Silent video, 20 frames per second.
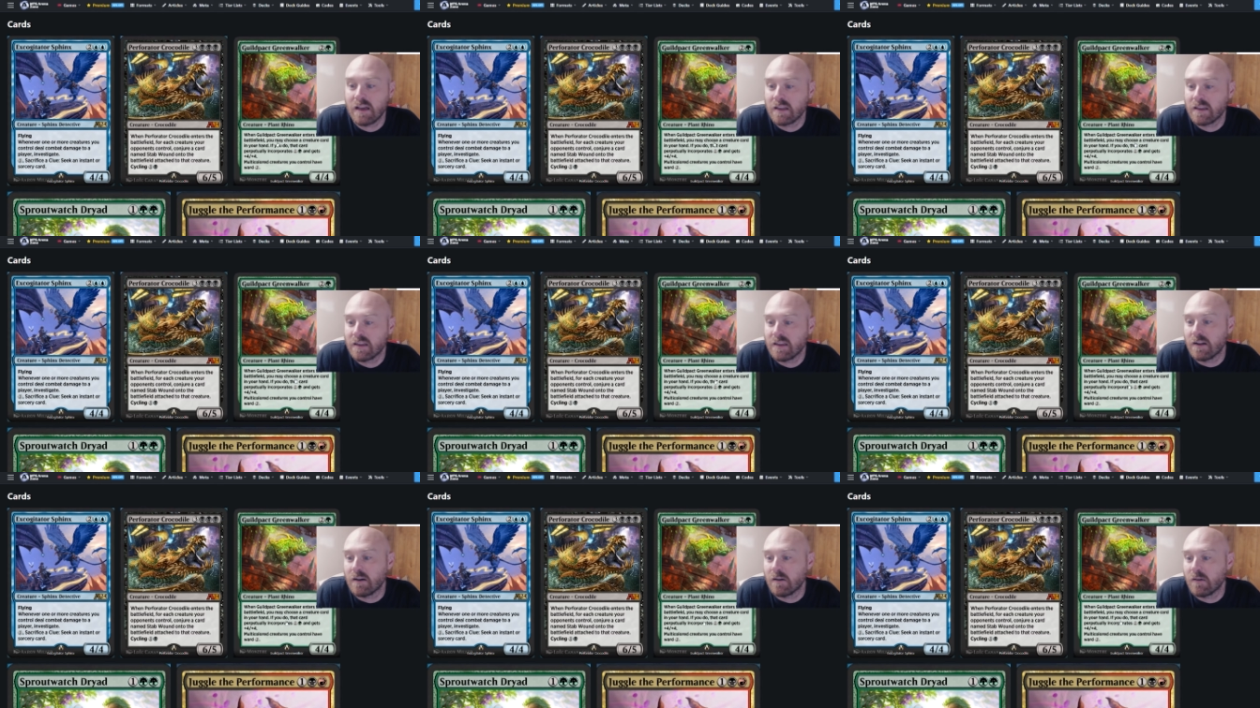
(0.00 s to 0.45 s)

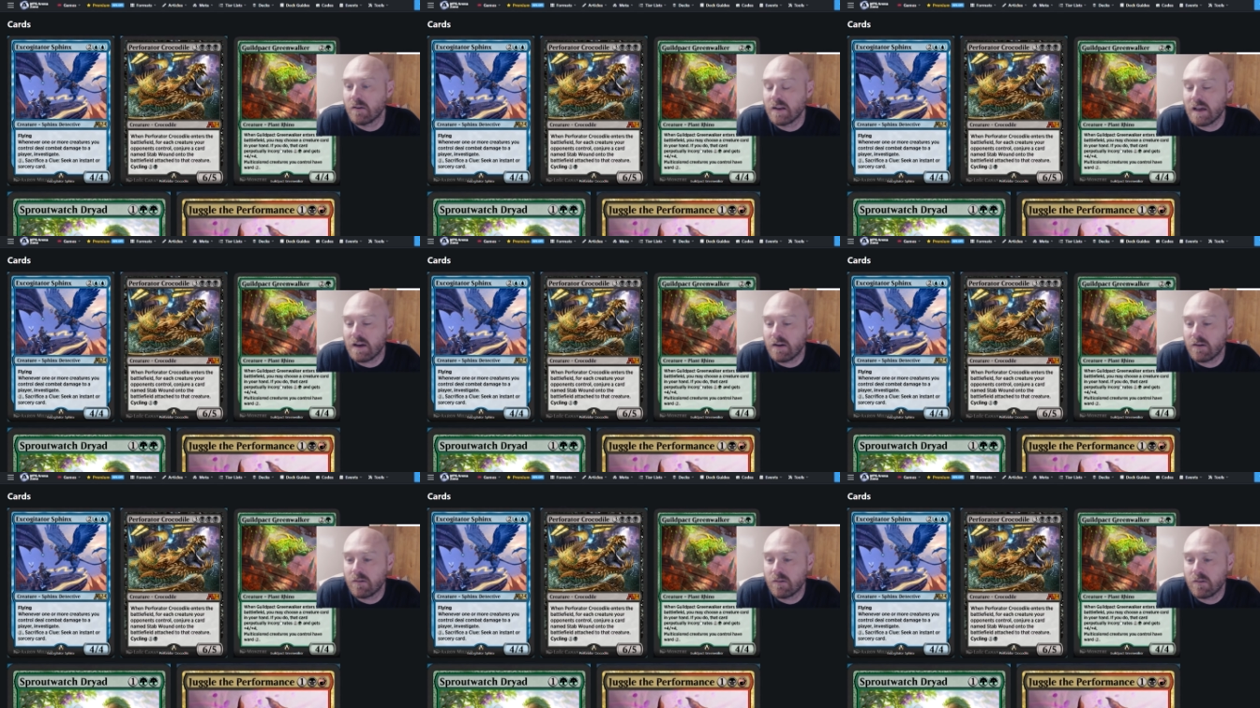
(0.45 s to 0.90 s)

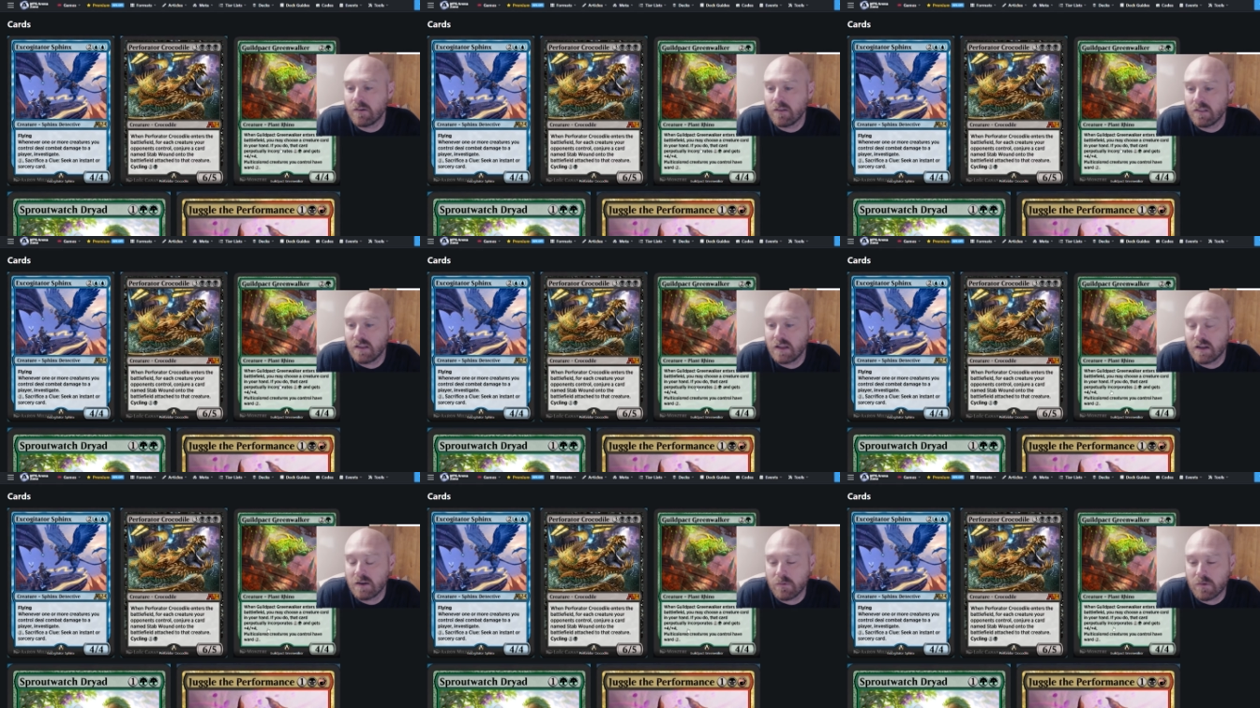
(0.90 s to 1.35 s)
now
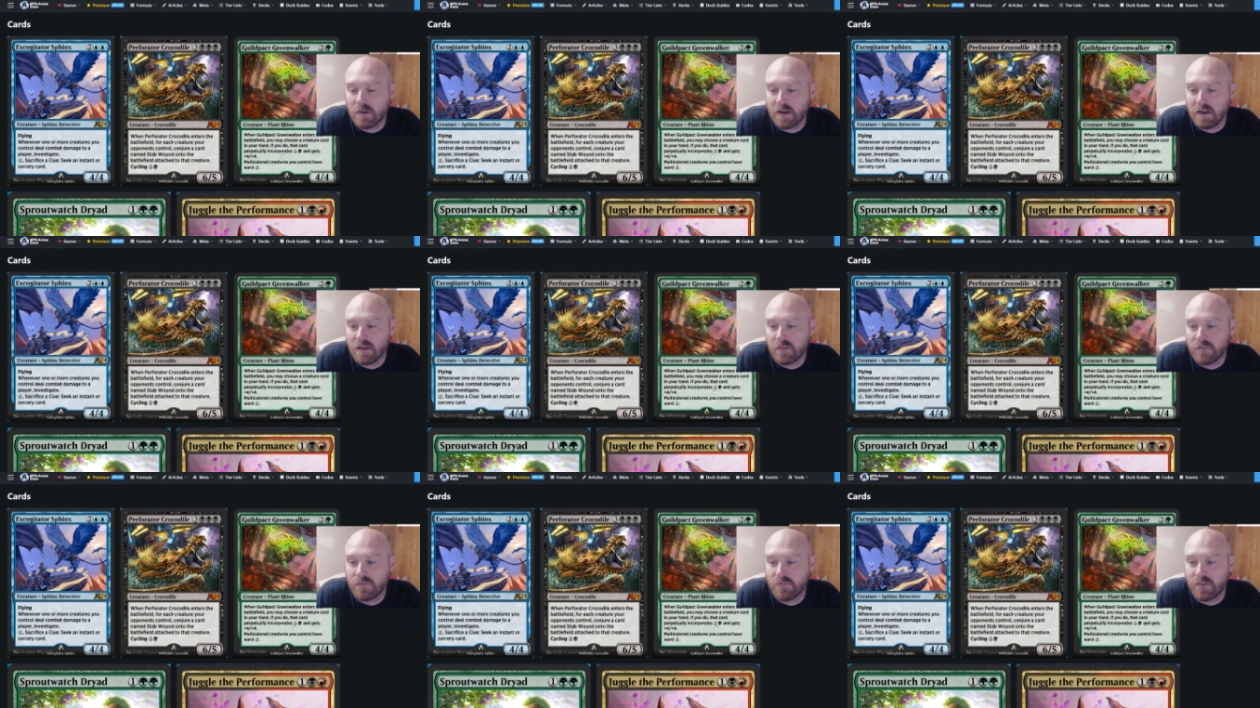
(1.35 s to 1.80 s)
Alana War
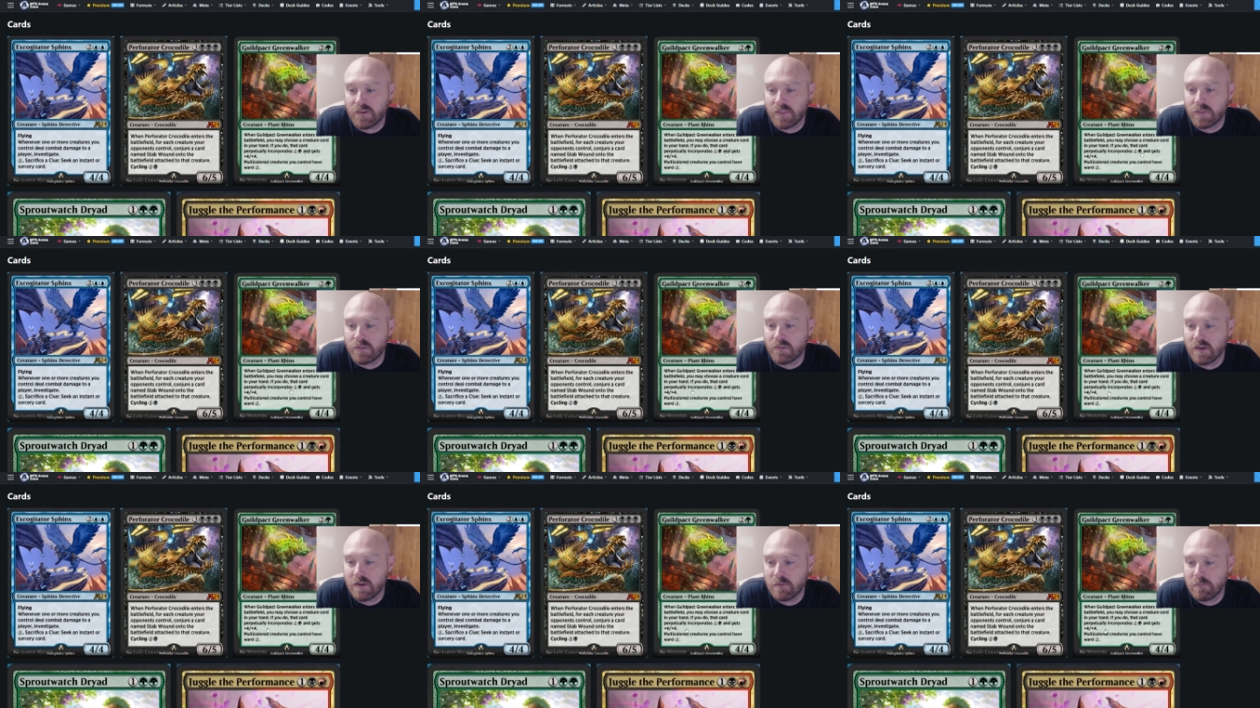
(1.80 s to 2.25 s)
Elf for
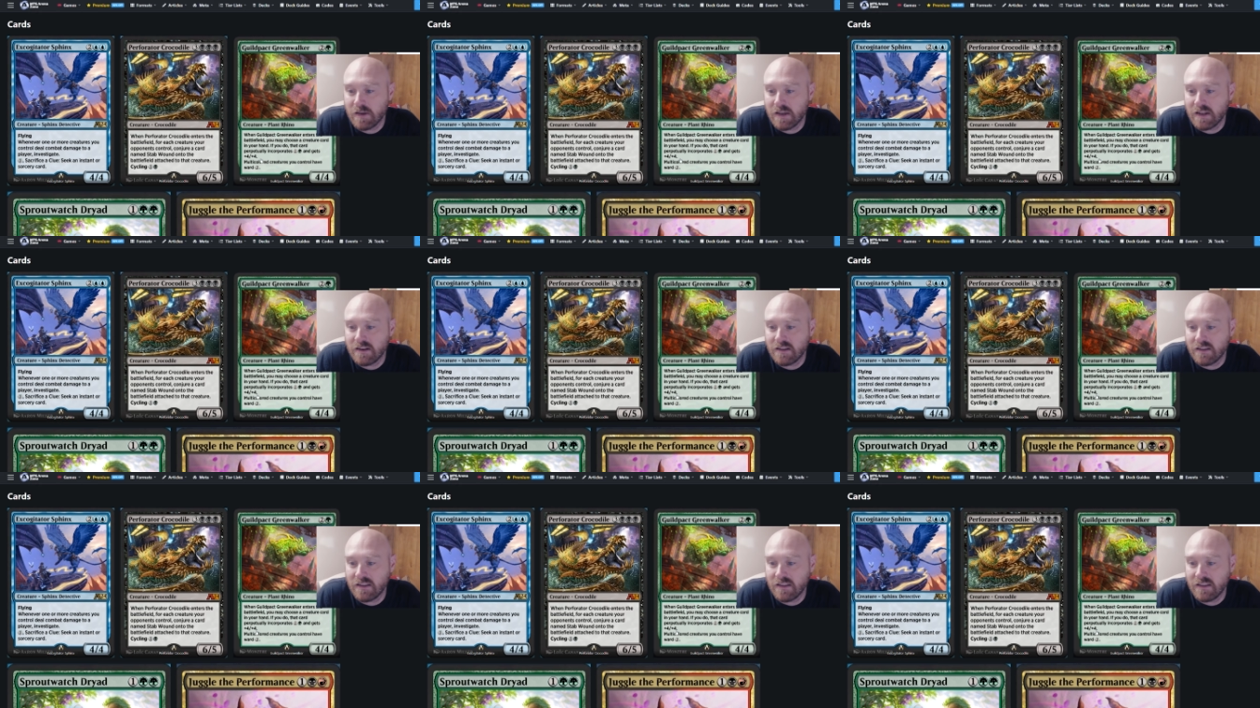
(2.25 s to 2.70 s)
3
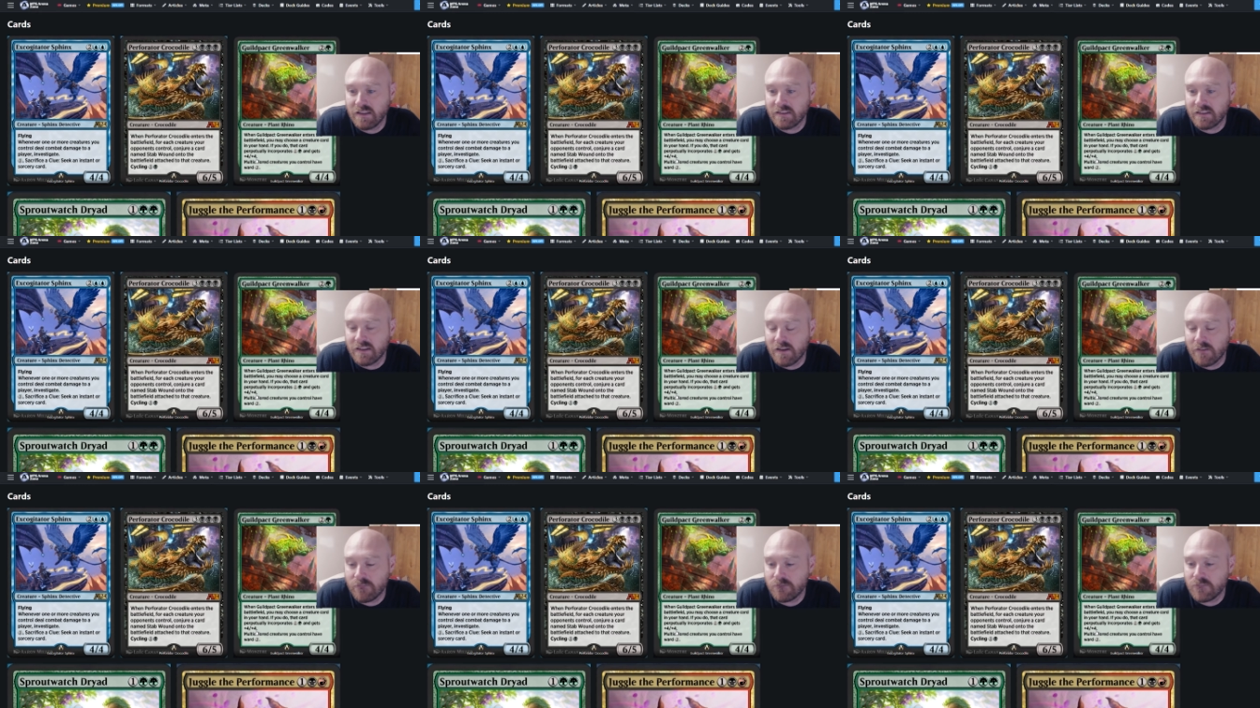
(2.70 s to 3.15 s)
mana is
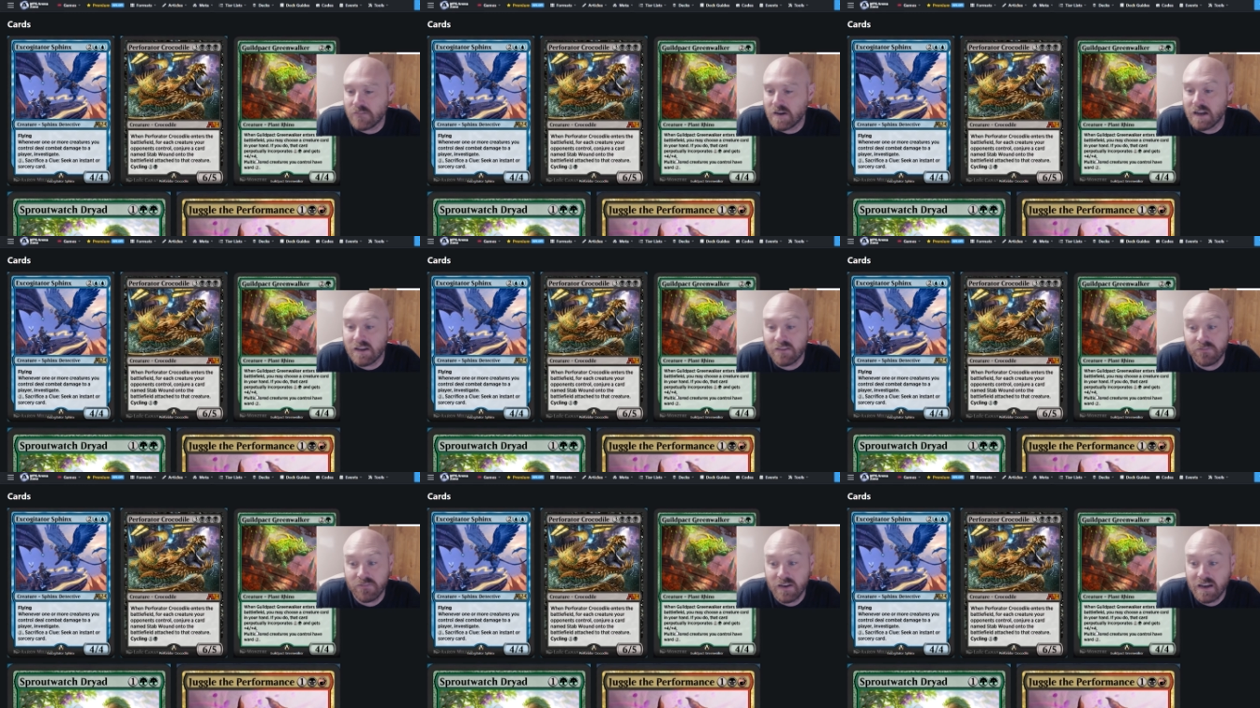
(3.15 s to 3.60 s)
a
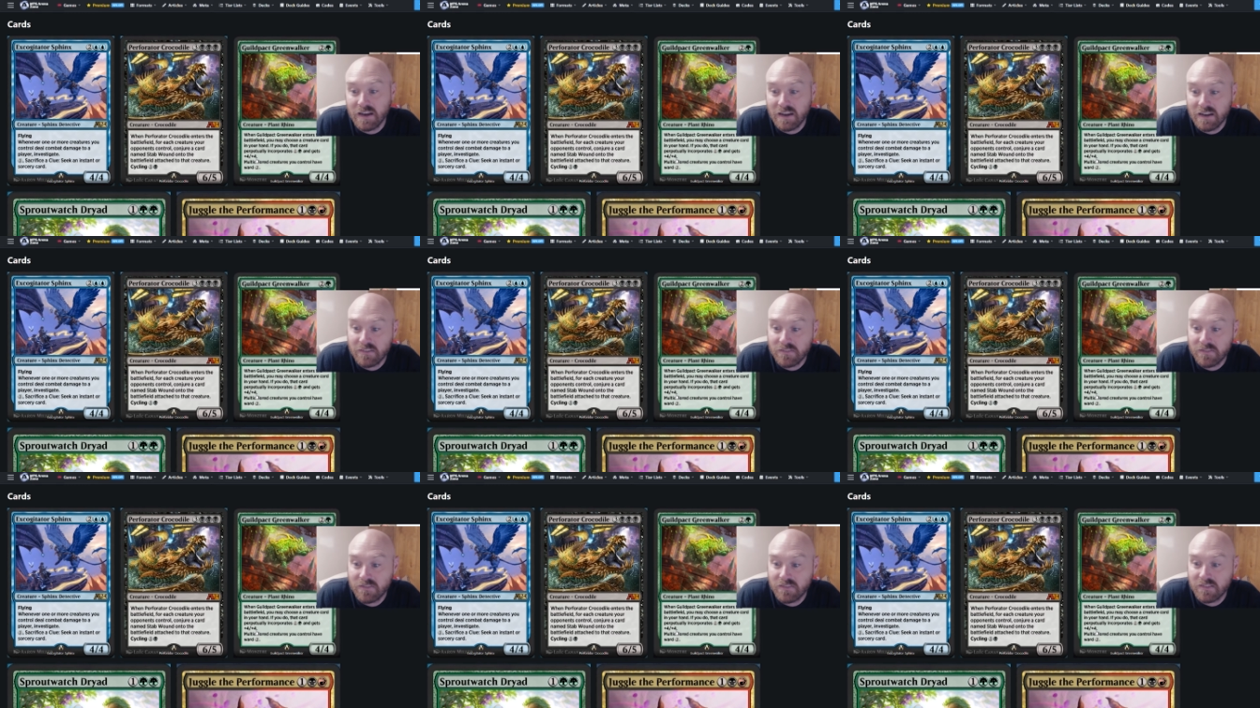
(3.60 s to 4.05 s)

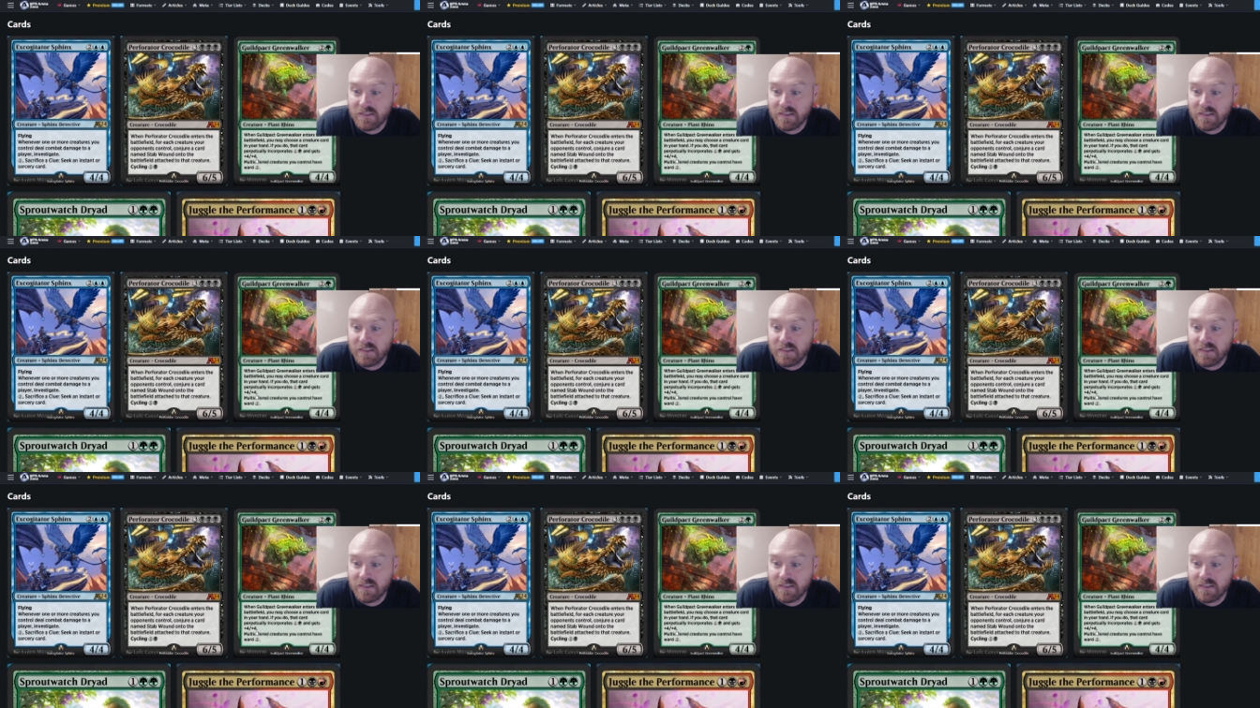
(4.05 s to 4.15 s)
5/5.